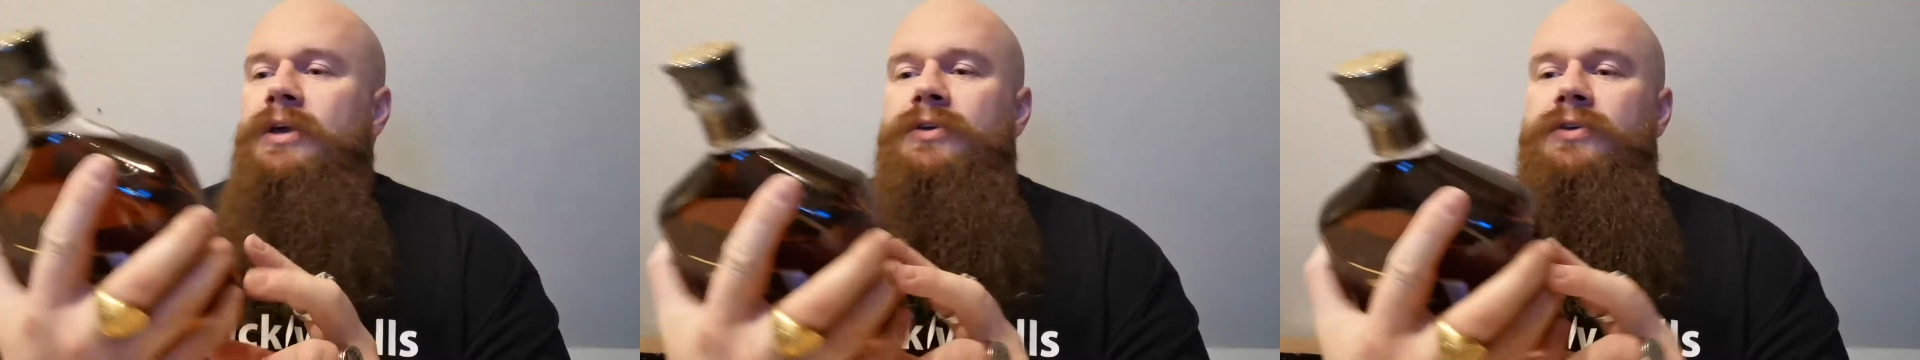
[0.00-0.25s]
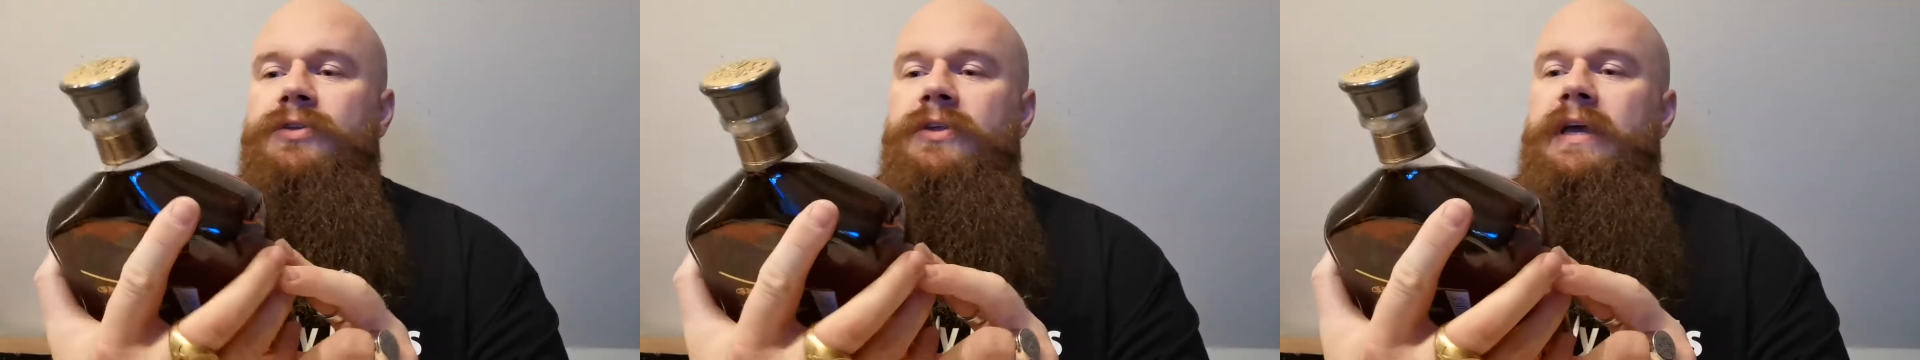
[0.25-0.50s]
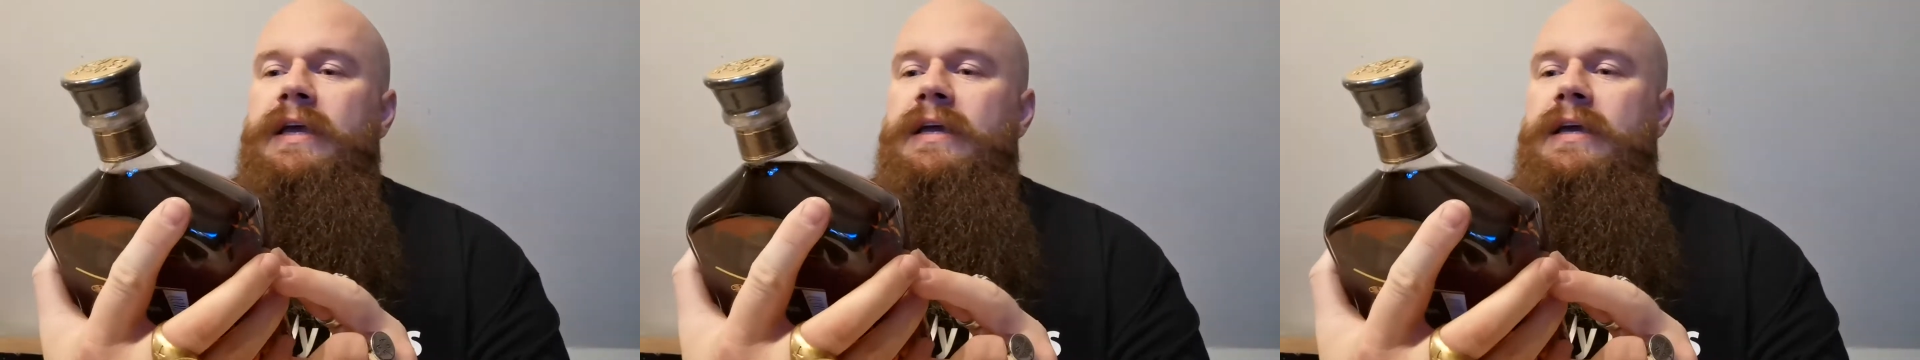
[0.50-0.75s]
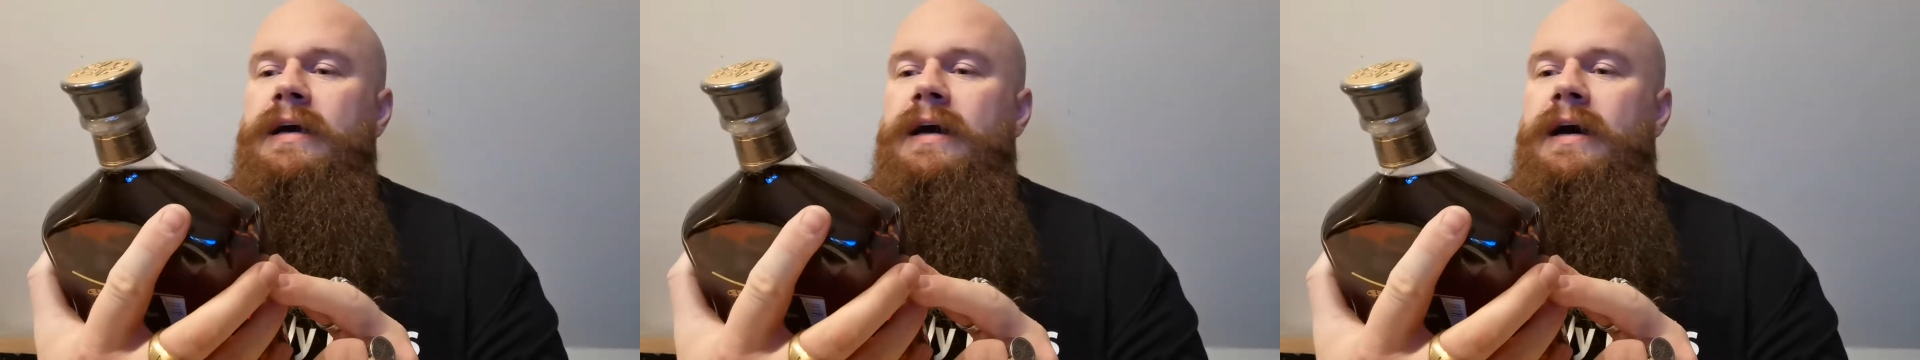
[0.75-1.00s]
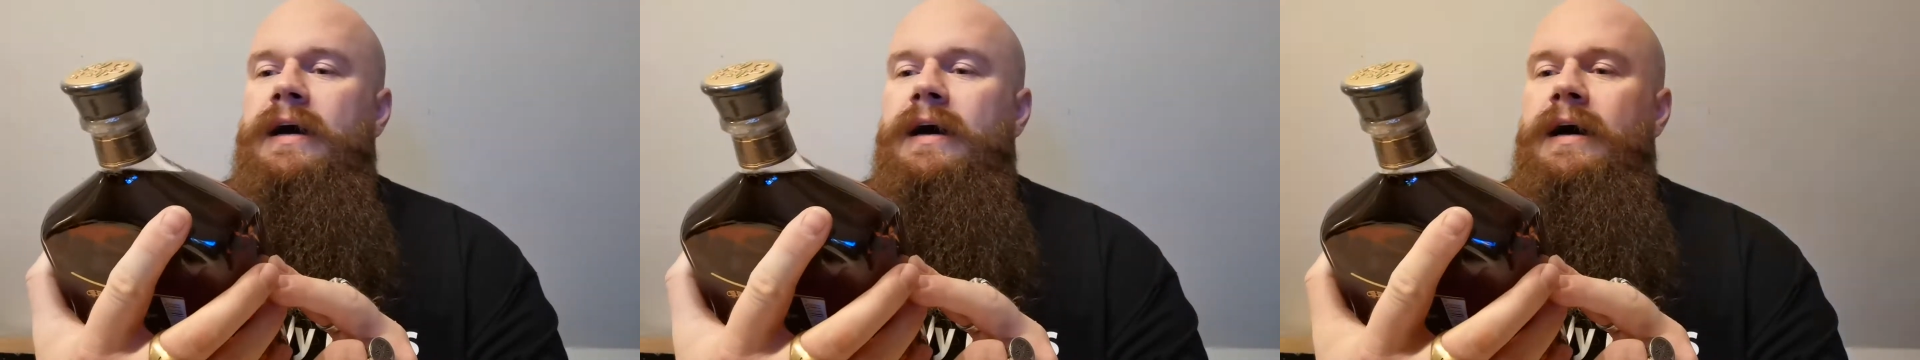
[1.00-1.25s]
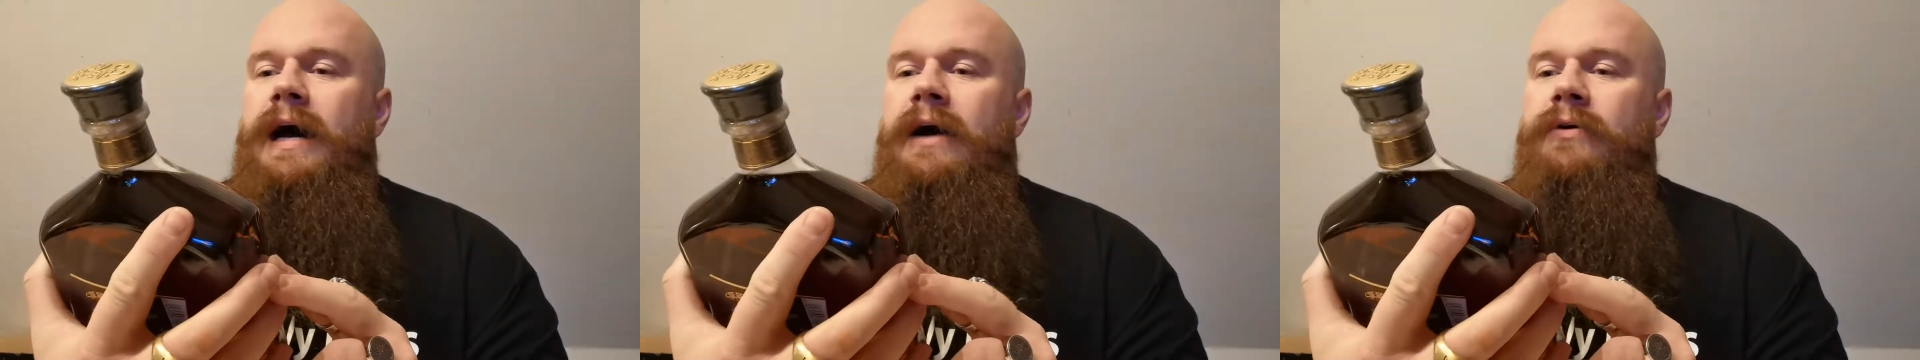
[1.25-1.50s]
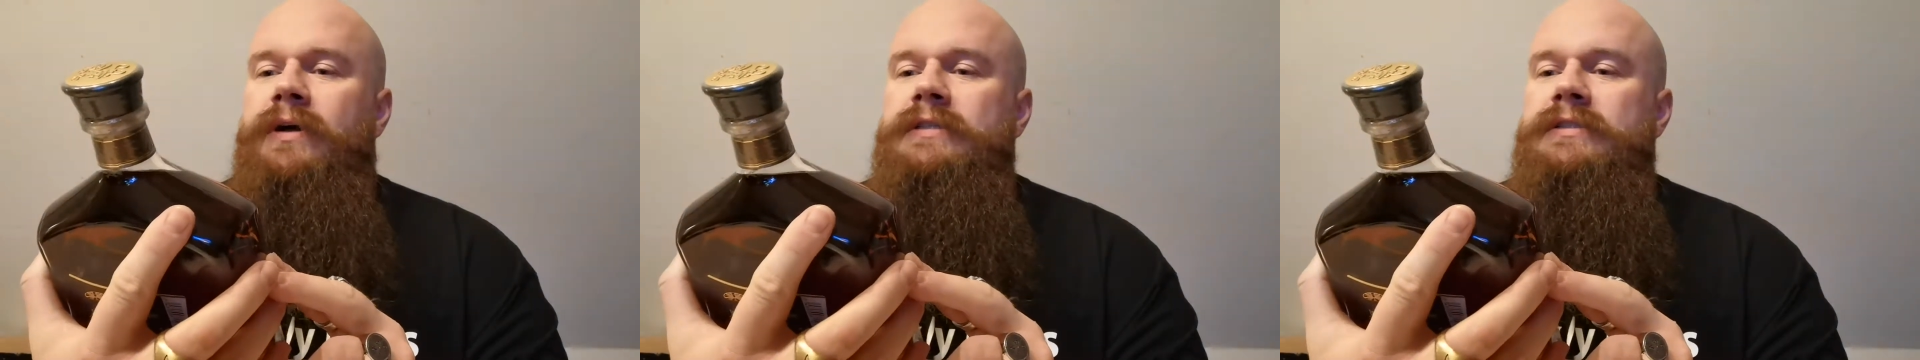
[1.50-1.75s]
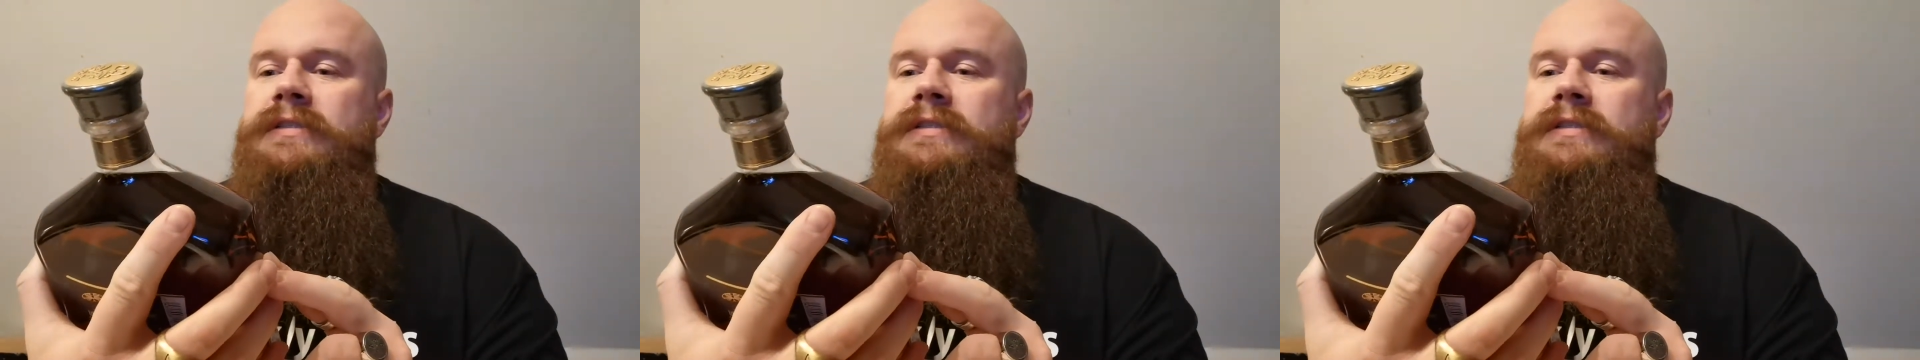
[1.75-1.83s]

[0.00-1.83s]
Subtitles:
you think, how can